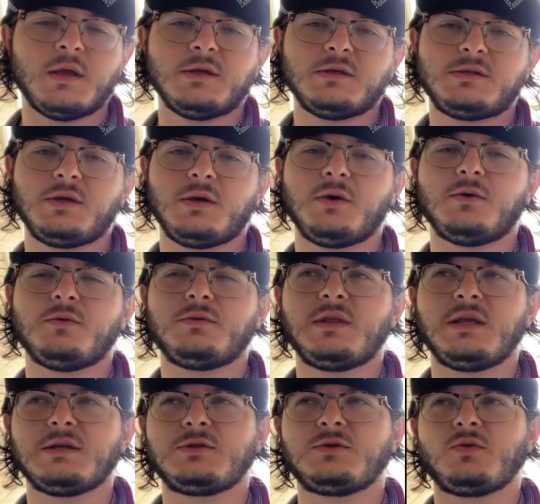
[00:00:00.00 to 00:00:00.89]
So
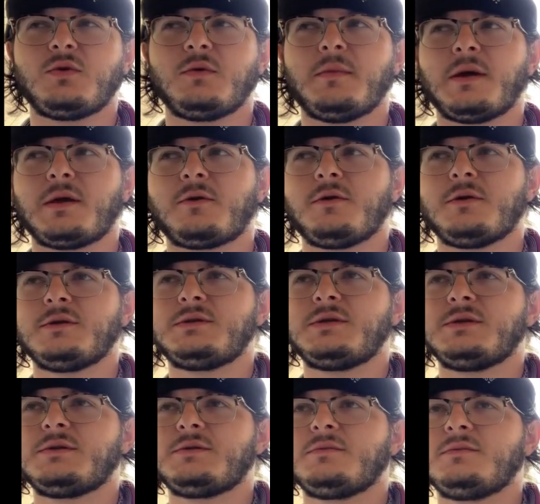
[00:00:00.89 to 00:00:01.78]
that's sort of my
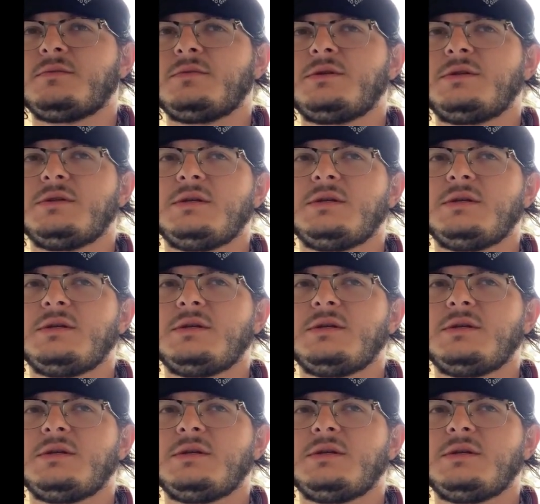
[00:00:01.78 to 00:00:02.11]
criticisms.